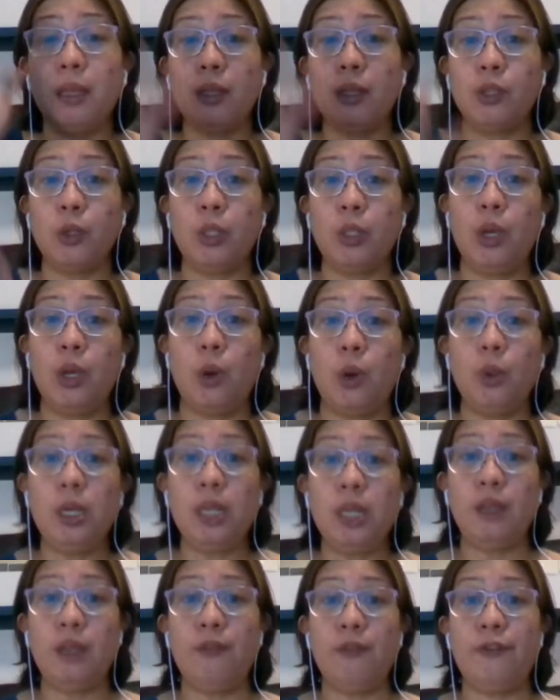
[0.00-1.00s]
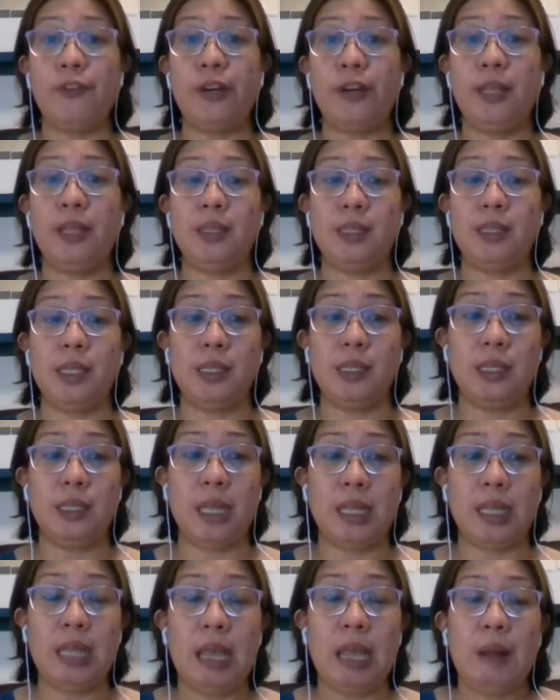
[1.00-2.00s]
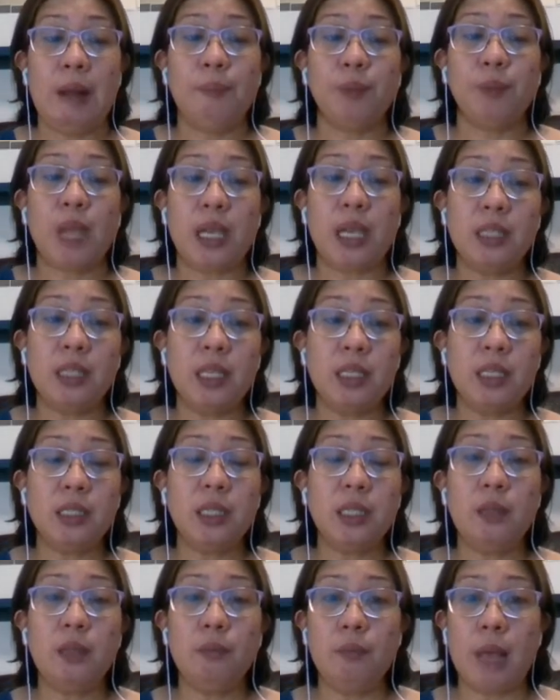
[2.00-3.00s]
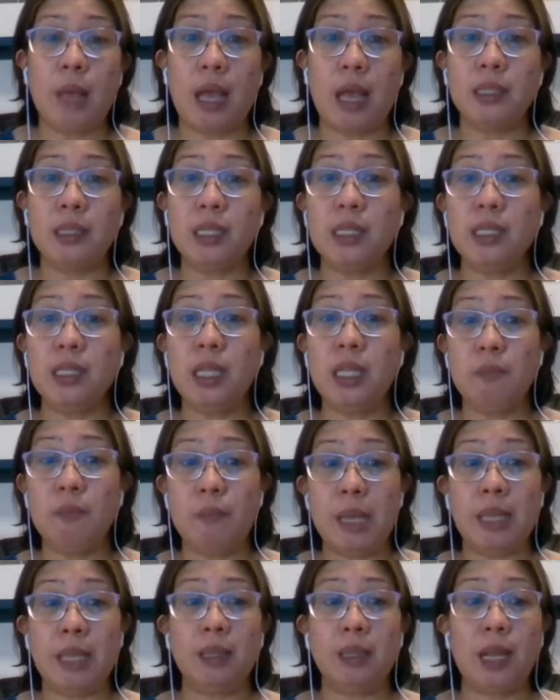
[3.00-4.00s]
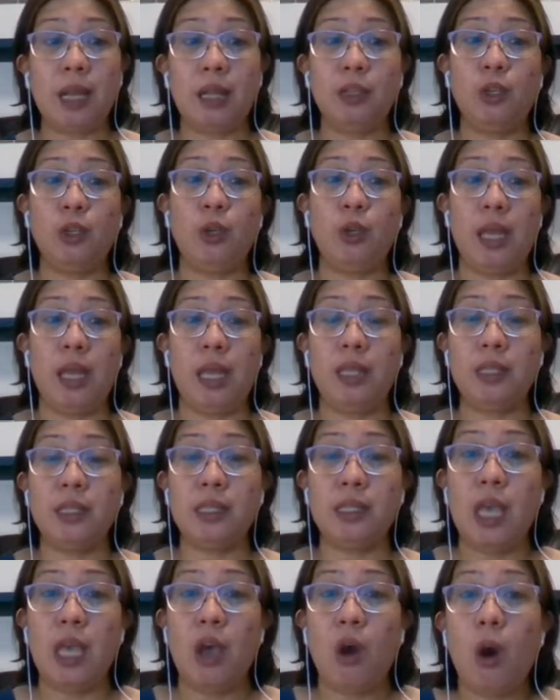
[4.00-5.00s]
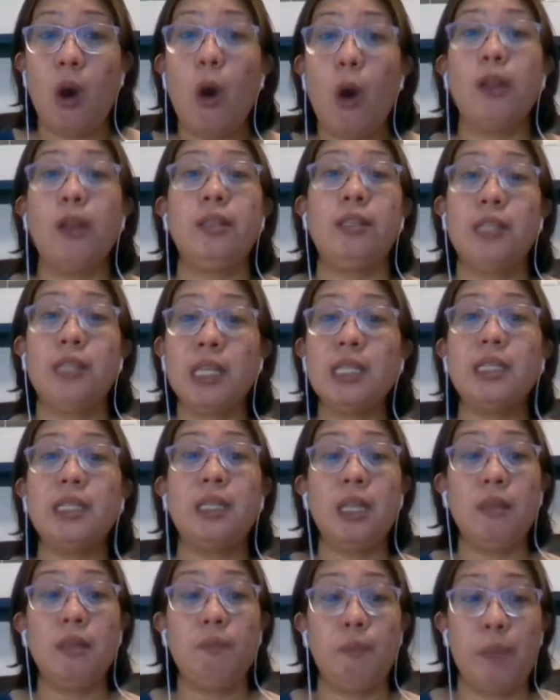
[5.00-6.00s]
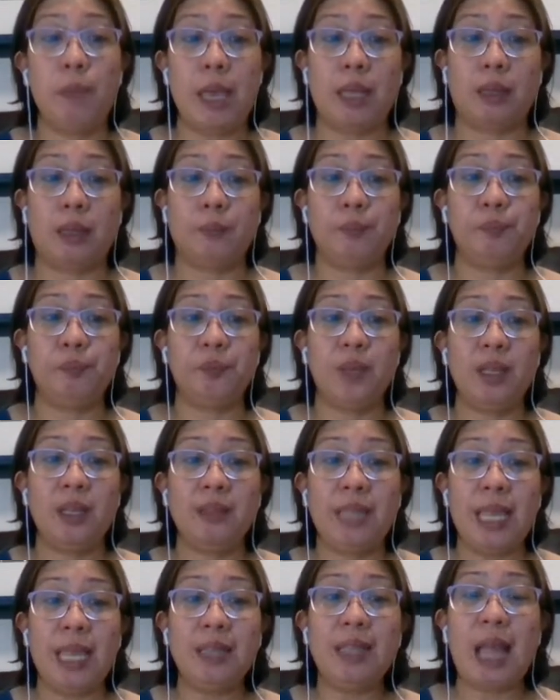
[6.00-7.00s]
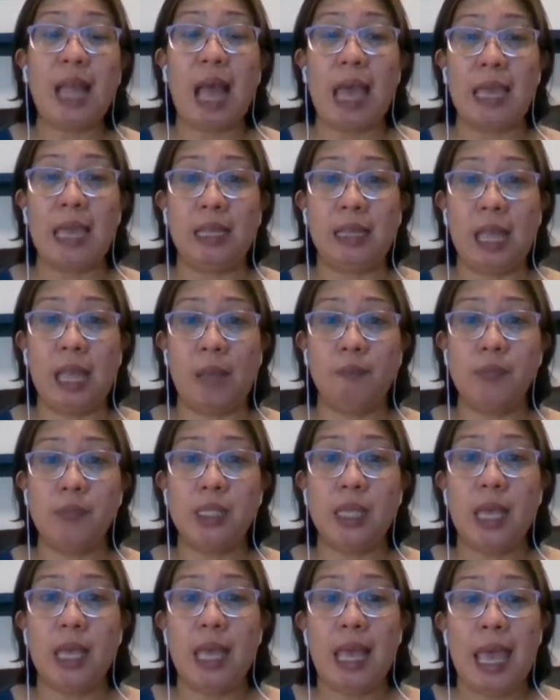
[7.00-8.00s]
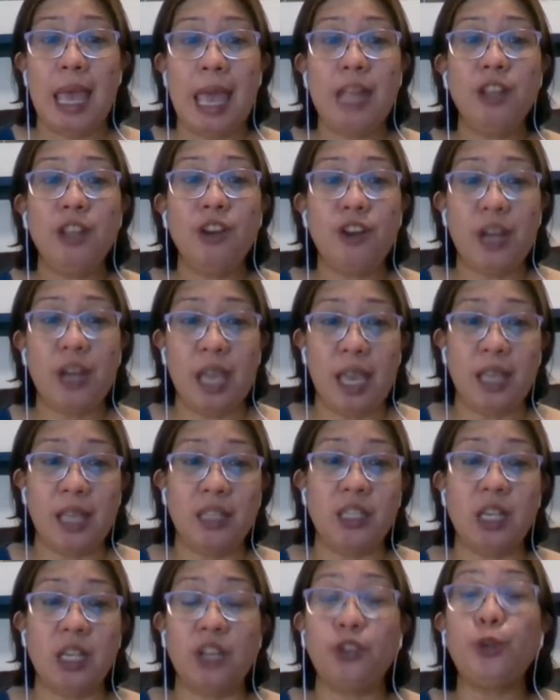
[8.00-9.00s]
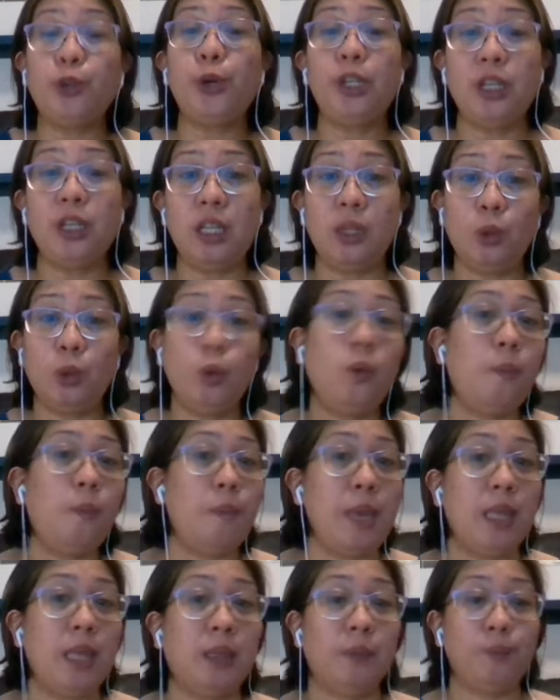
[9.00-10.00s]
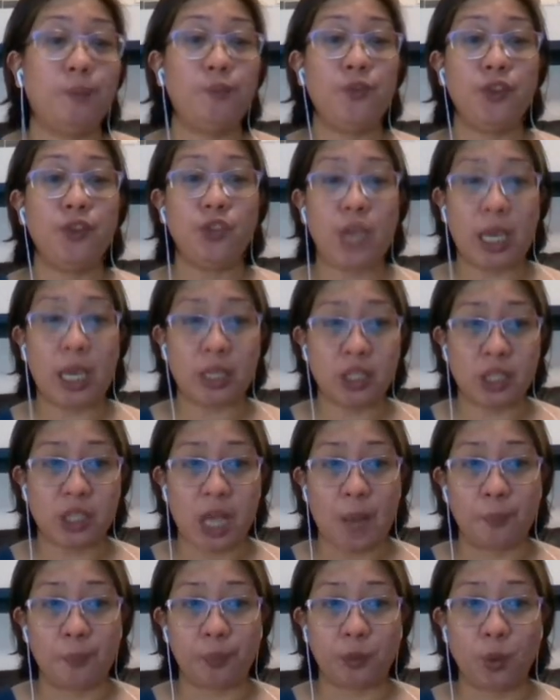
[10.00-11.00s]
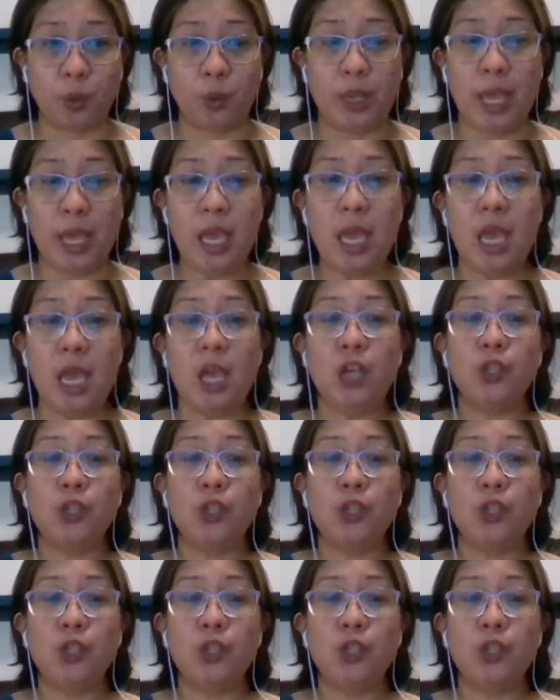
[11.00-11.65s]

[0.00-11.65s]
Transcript: So, the only difference is that a 16-bit calculates on 16-bit data items and creates a 32-bit checksum. Okay?